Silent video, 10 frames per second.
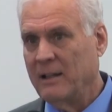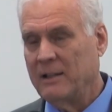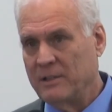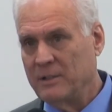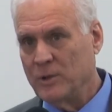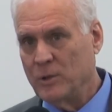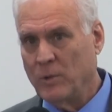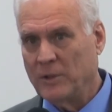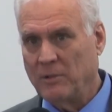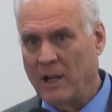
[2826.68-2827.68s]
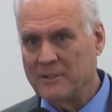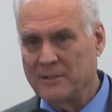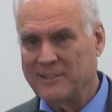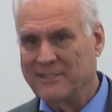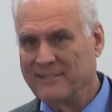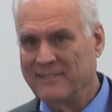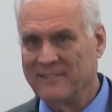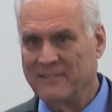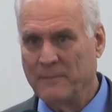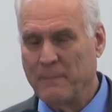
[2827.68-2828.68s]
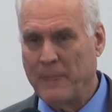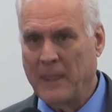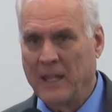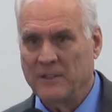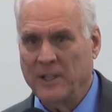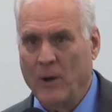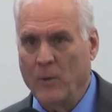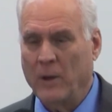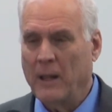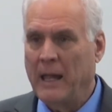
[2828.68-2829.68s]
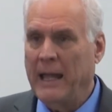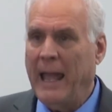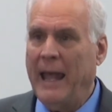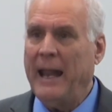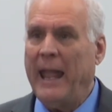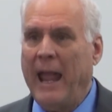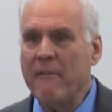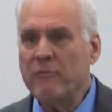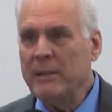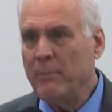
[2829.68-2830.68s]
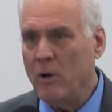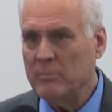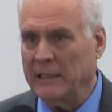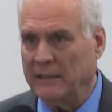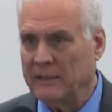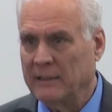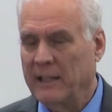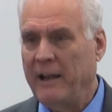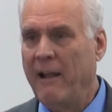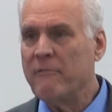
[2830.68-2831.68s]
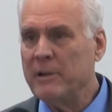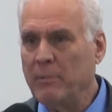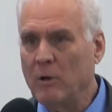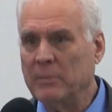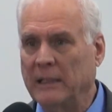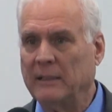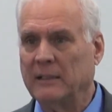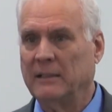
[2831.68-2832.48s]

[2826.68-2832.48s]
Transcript: to do what's righteous. So at every moment, at every moment,